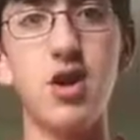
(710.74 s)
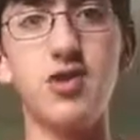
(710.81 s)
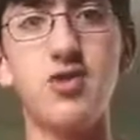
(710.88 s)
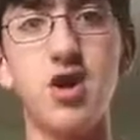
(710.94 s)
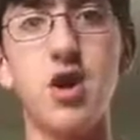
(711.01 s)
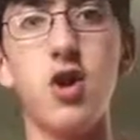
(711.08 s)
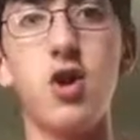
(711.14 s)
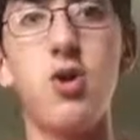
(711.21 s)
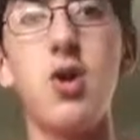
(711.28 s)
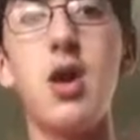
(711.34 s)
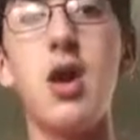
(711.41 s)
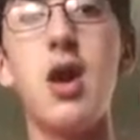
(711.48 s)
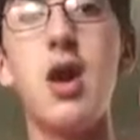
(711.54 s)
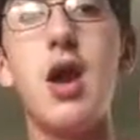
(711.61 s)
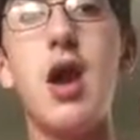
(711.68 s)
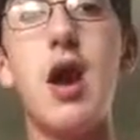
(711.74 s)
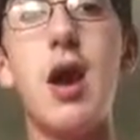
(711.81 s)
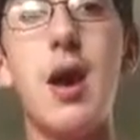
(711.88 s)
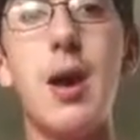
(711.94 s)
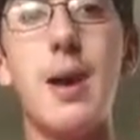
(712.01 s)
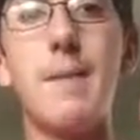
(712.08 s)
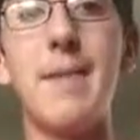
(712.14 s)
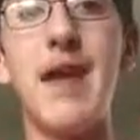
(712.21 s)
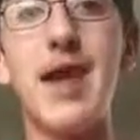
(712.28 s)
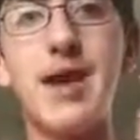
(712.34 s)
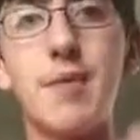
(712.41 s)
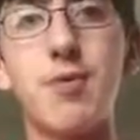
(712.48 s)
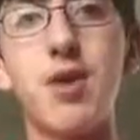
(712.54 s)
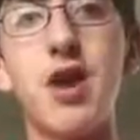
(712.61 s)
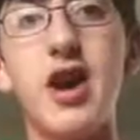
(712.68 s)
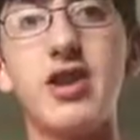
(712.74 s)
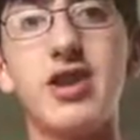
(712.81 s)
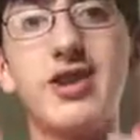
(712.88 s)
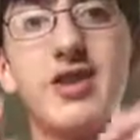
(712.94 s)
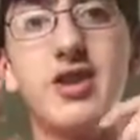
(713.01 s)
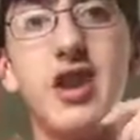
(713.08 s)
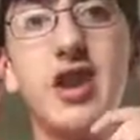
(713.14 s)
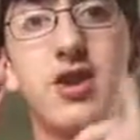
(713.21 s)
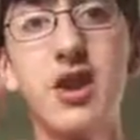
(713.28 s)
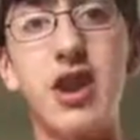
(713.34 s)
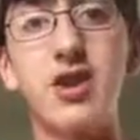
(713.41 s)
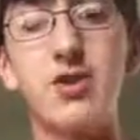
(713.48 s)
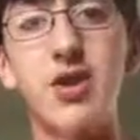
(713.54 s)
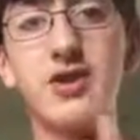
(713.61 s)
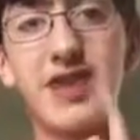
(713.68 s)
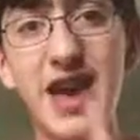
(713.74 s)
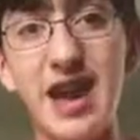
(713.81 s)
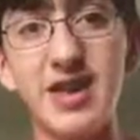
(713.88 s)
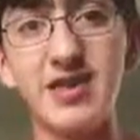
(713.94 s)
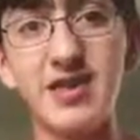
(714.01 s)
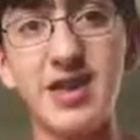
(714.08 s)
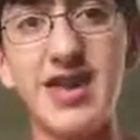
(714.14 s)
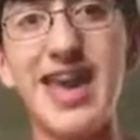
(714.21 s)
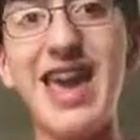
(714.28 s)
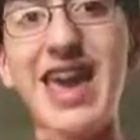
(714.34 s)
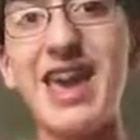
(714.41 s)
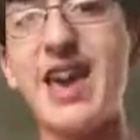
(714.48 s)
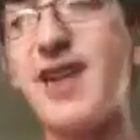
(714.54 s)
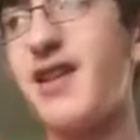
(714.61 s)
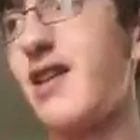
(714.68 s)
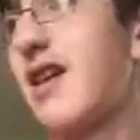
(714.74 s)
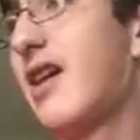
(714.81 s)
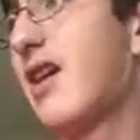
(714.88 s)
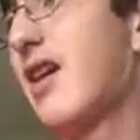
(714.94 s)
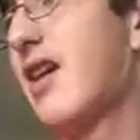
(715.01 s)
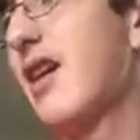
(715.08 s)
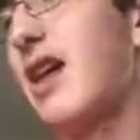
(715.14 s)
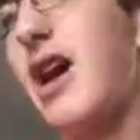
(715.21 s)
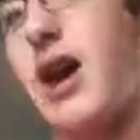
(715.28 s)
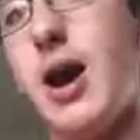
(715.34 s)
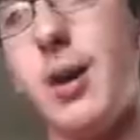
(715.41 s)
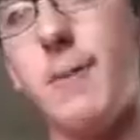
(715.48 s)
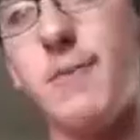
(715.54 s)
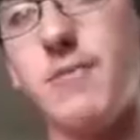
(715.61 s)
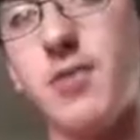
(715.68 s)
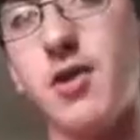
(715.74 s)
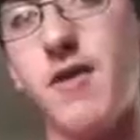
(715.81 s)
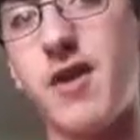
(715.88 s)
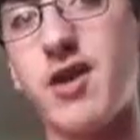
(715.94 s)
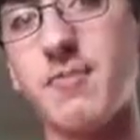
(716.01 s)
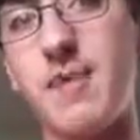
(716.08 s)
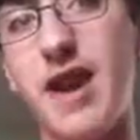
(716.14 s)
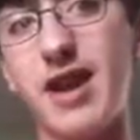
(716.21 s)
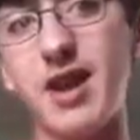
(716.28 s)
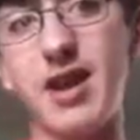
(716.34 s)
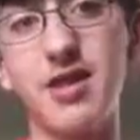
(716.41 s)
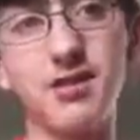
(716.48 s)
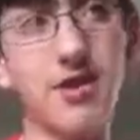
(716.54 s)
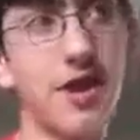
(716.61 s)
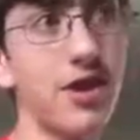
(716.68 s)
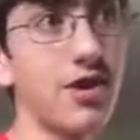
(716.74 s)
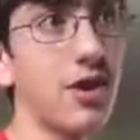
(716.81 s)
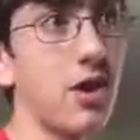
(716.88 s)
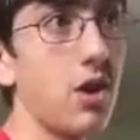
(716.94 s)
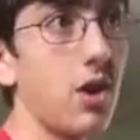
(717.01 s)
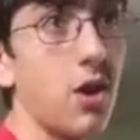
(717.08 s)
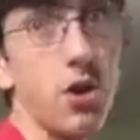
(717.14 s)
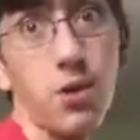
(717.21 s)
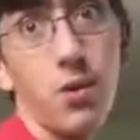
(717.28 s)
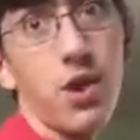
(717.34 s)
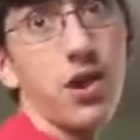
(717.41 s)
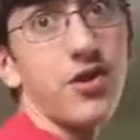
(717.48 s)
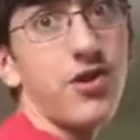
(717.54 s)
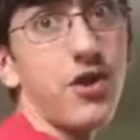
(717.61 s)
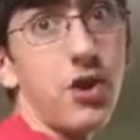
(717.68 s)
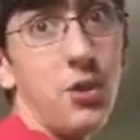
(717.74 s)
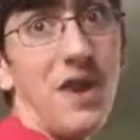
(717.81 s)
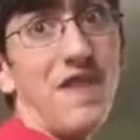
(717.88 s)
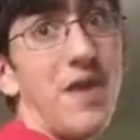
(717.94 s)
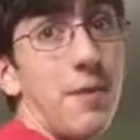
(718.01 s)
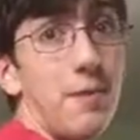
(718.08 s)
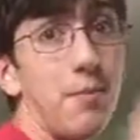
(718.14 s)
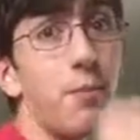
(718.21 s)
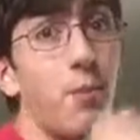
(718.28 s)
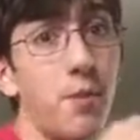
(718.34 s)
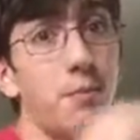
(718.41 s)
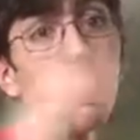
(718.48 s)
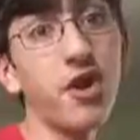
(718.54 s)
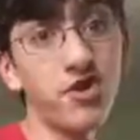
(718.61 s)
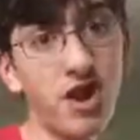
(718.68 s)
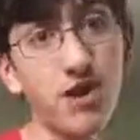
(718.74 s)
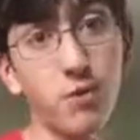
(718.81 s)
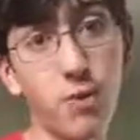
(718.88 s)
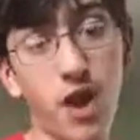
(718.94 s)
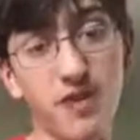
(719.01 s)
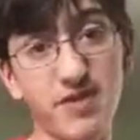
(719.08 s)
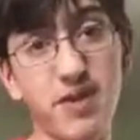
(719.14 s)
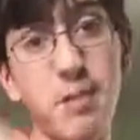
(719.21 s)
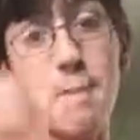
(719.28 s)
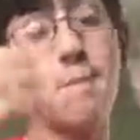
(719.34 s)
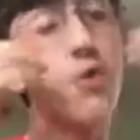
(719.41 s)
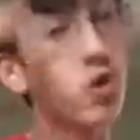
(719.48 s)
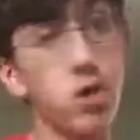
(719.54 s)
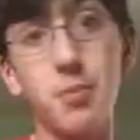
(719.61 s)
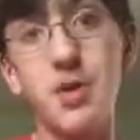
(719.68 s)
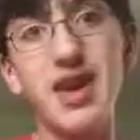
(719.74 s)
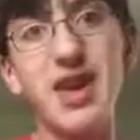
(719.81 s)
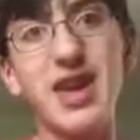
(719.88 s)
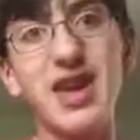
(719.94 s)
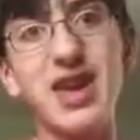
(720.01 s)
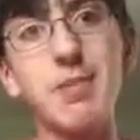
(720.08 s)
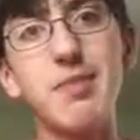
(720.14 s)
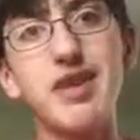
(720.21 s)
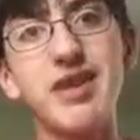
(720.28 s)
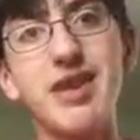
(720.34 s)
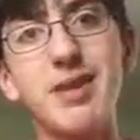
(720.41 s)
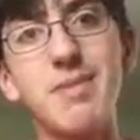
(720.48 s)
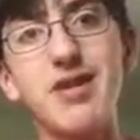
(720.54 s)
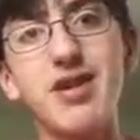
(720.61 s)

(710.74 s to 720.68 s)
So um, Eddie Brock gets into, into, a taxi and um, looks back and he's like, "Where to?" And then when Mary Jane walks in, boom, he be he